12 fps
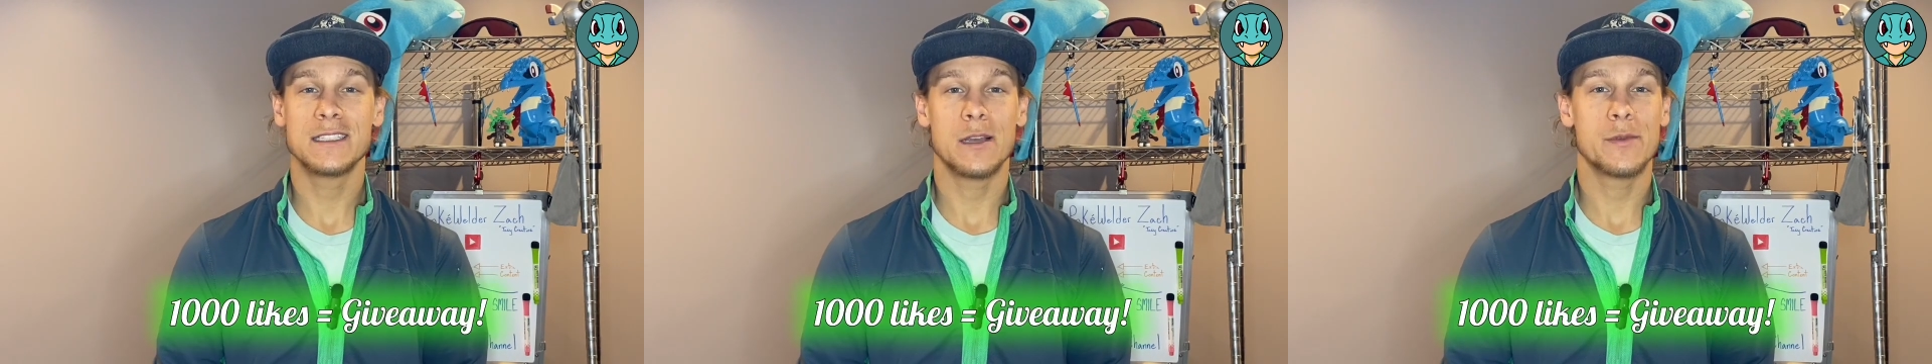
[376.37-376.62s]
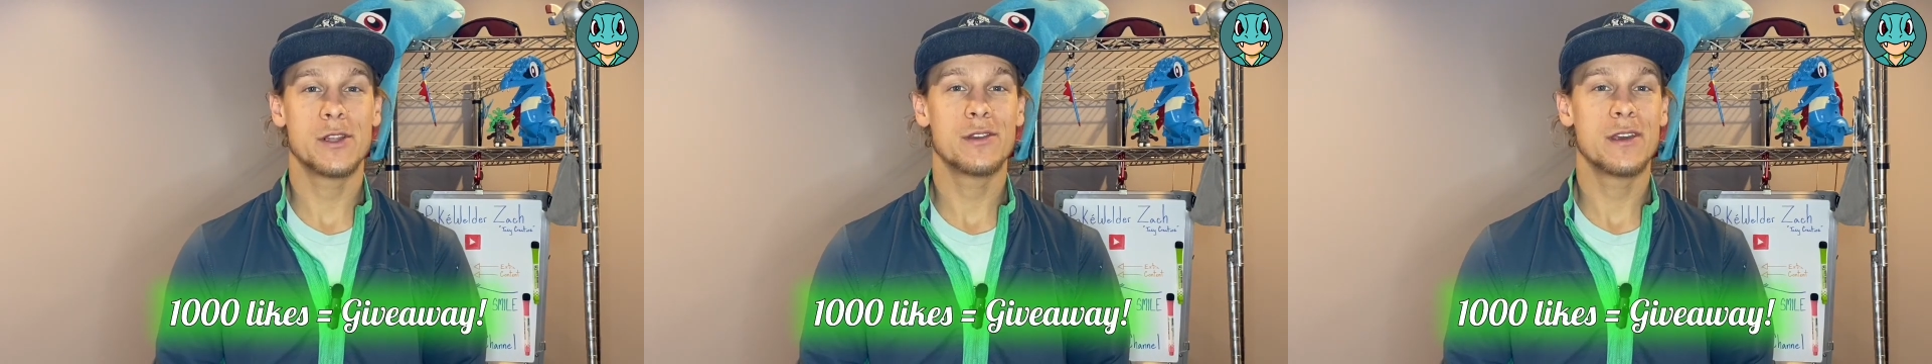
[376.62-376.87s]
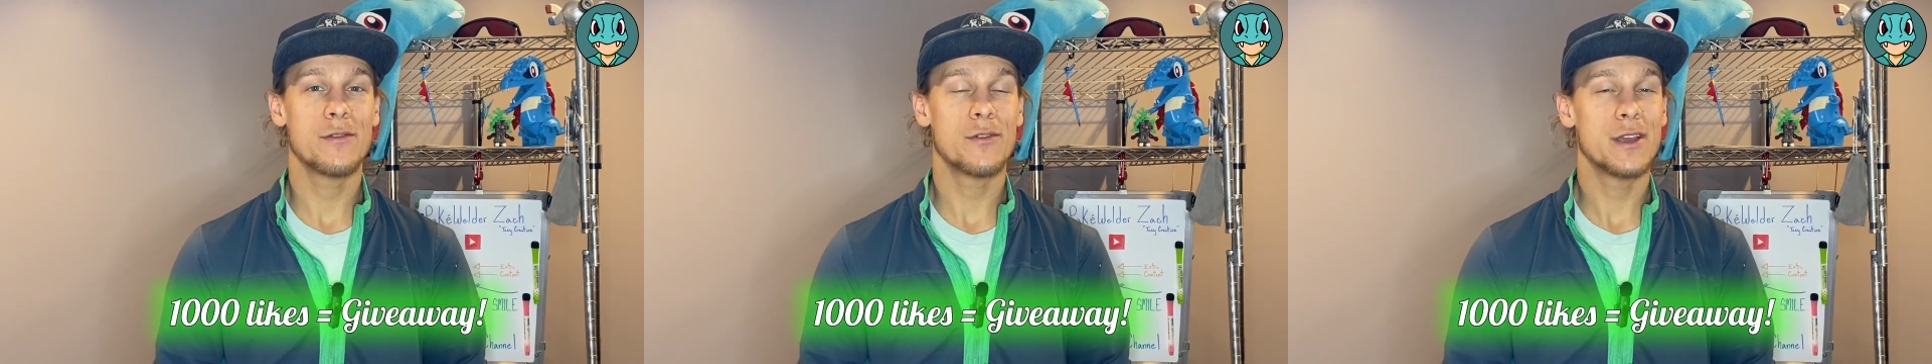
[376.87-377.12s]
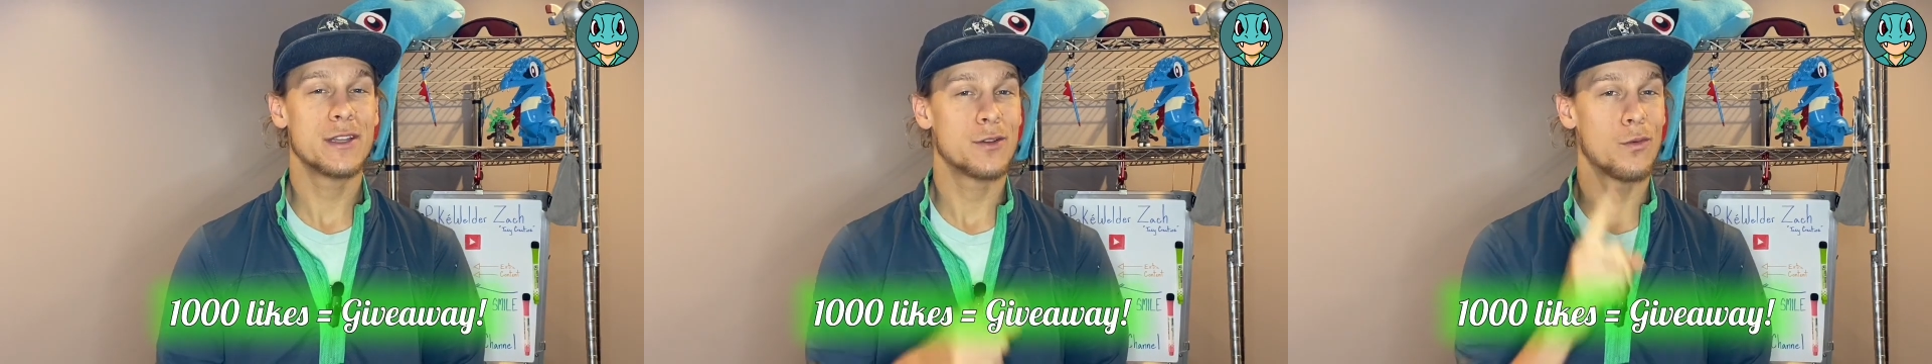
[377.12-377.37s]
I'll be doing a
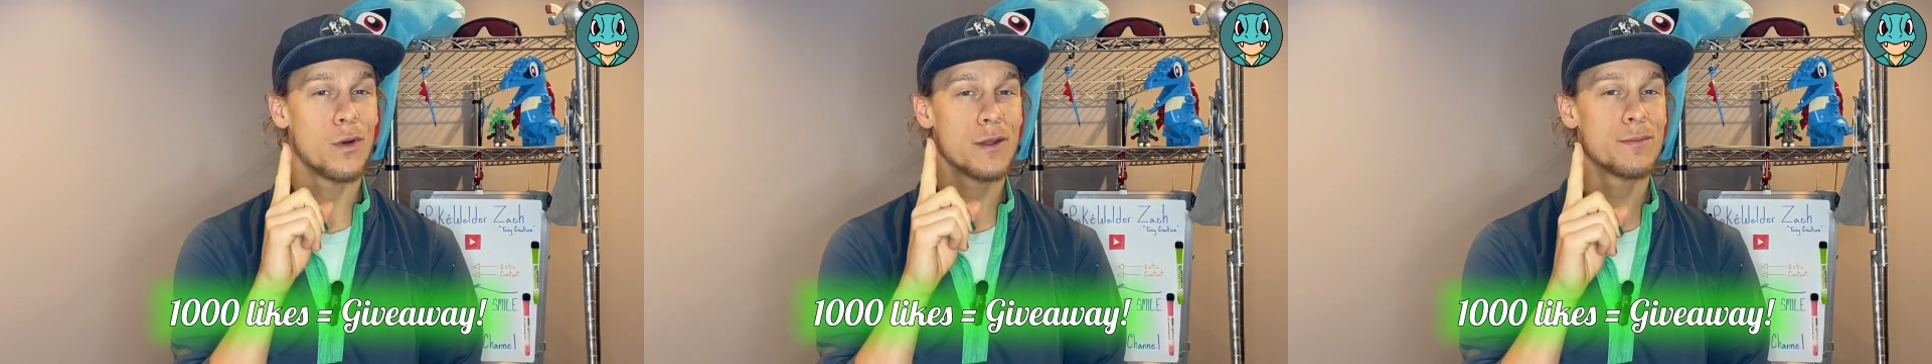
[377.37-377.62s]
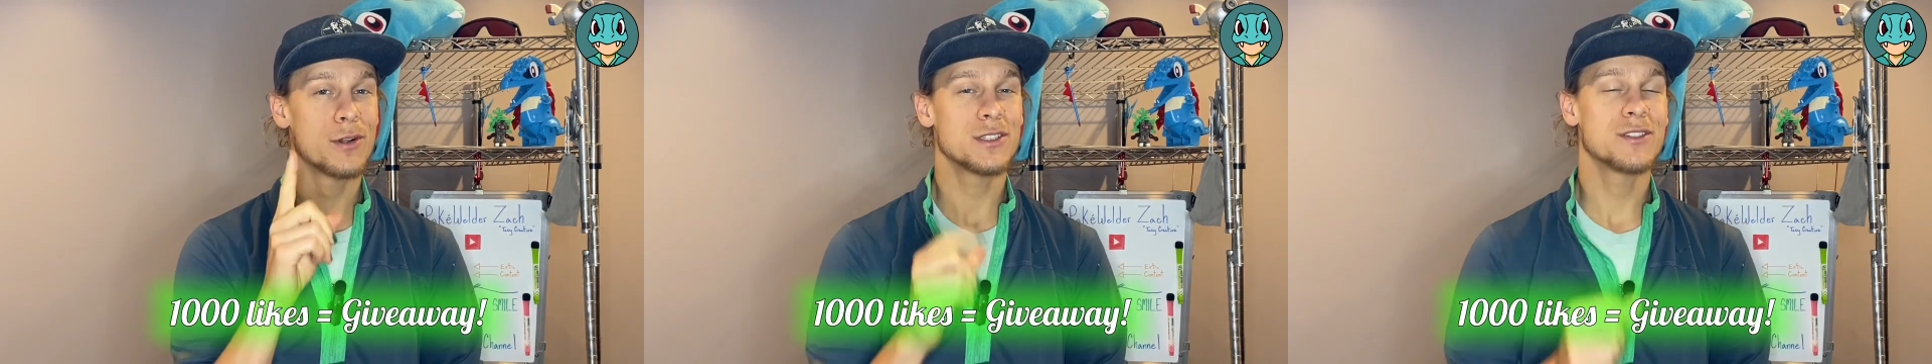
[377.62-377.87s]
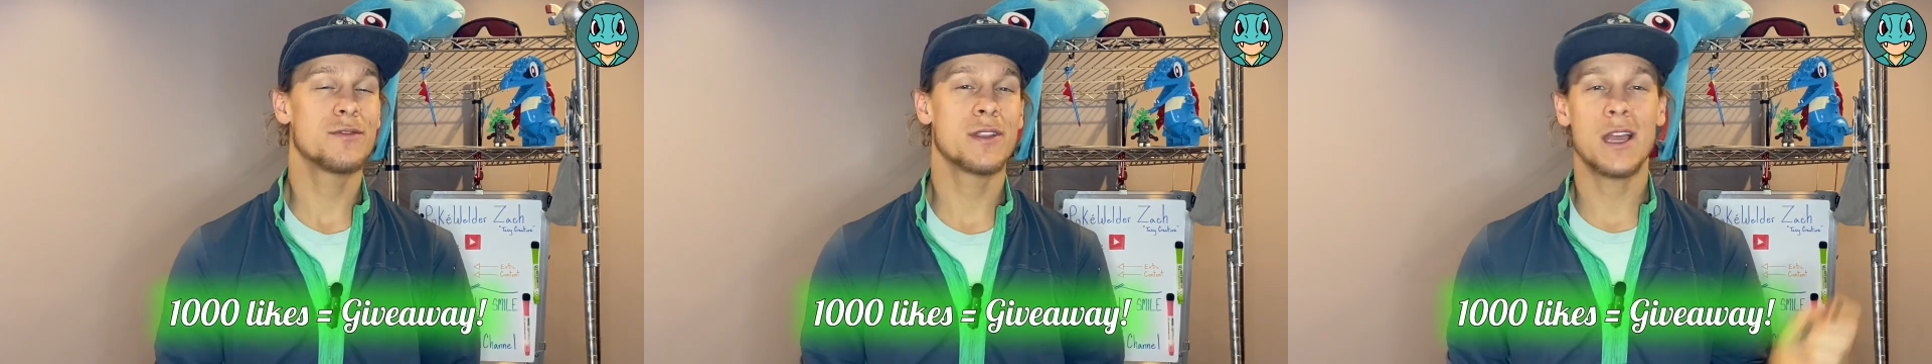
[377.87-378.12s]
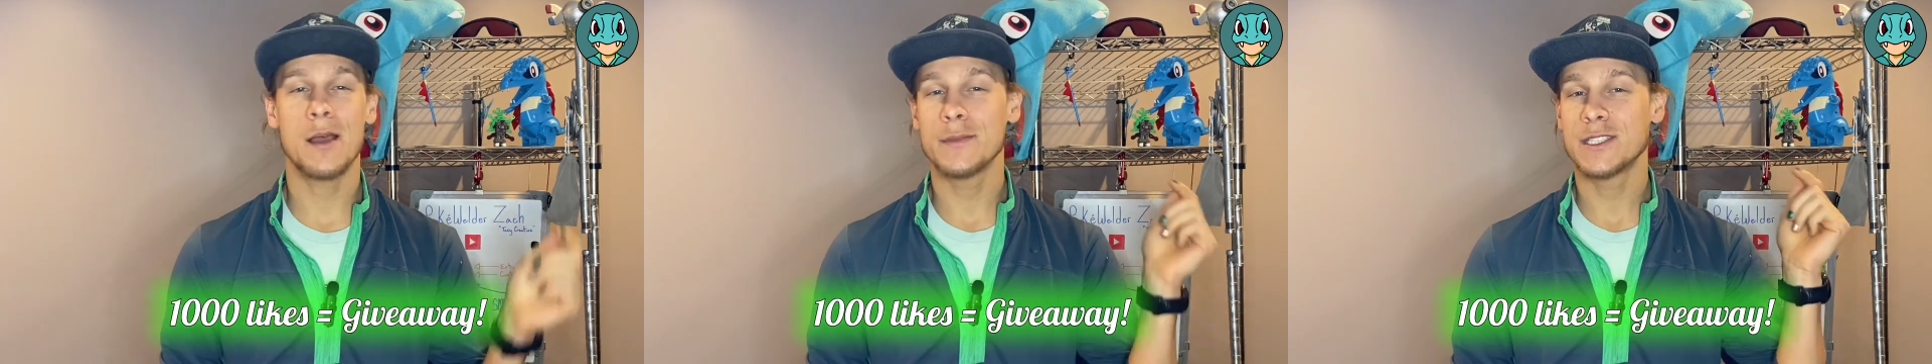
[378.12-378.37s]
giveaway to one person from the
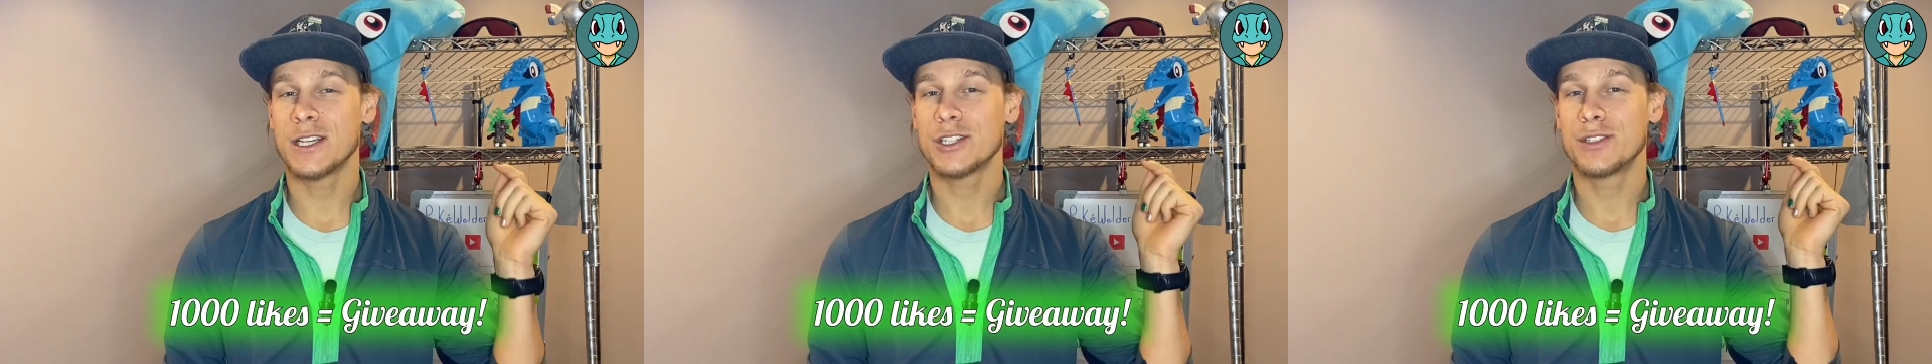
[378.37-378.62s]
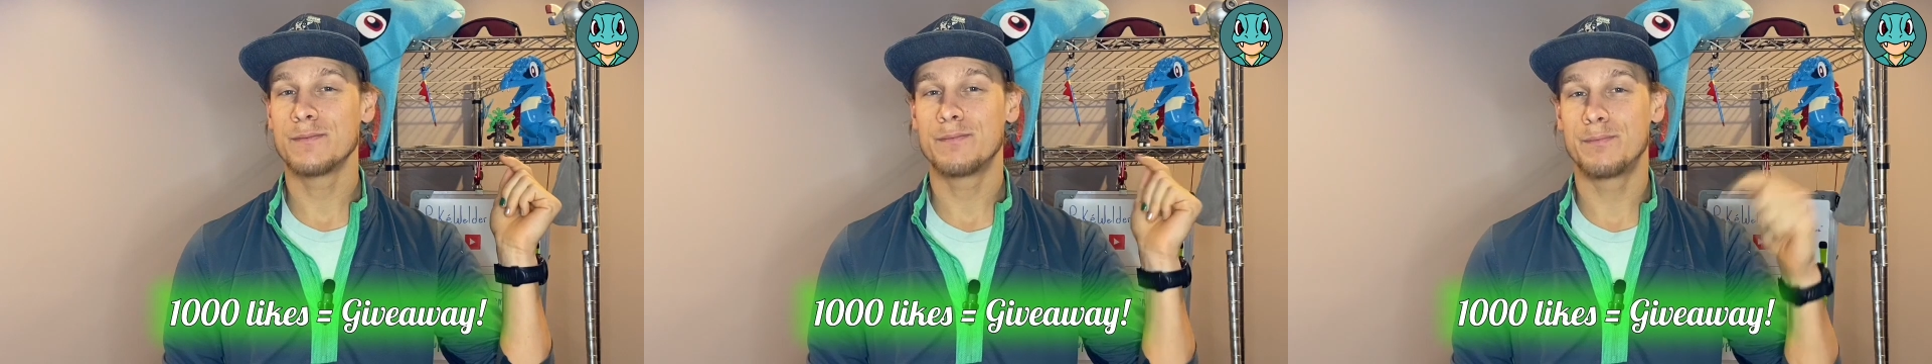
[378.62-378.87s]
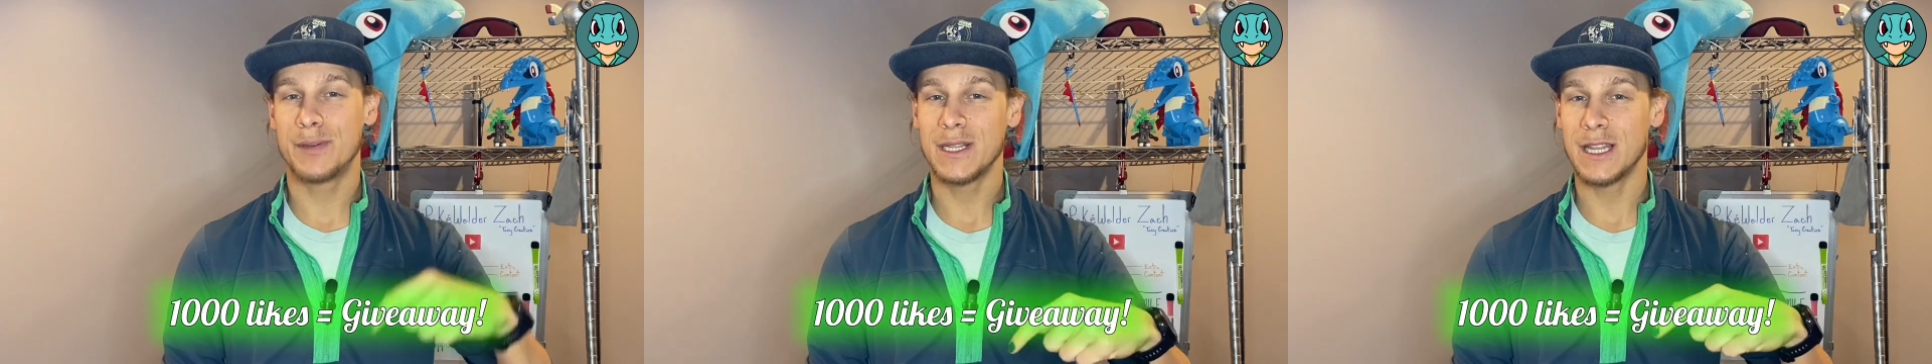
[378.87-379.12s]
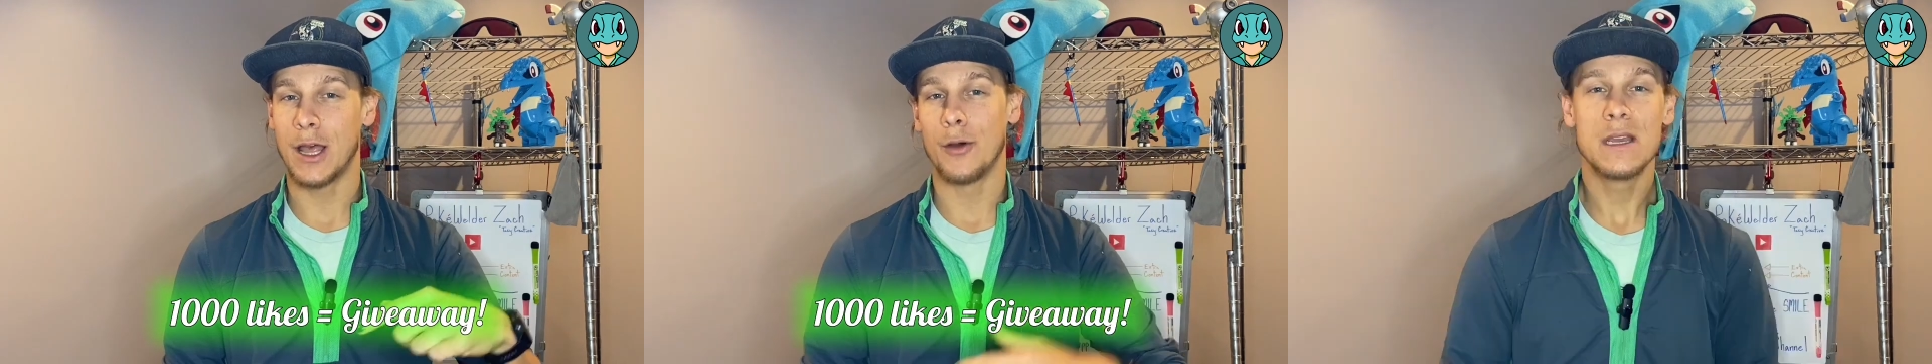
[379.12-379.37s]
comment section
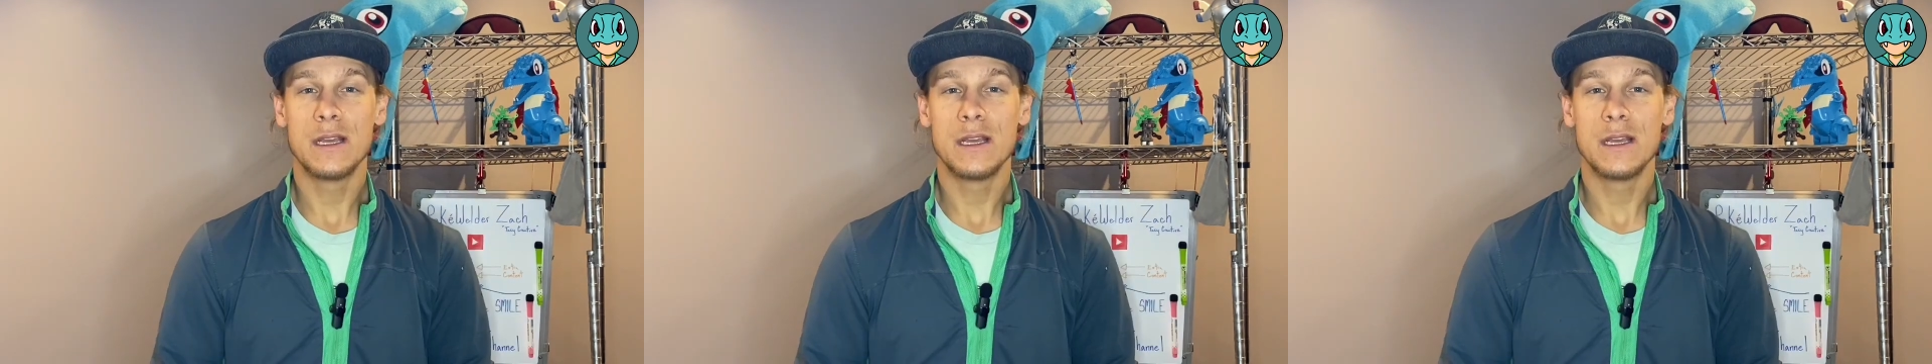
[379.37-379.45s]
below.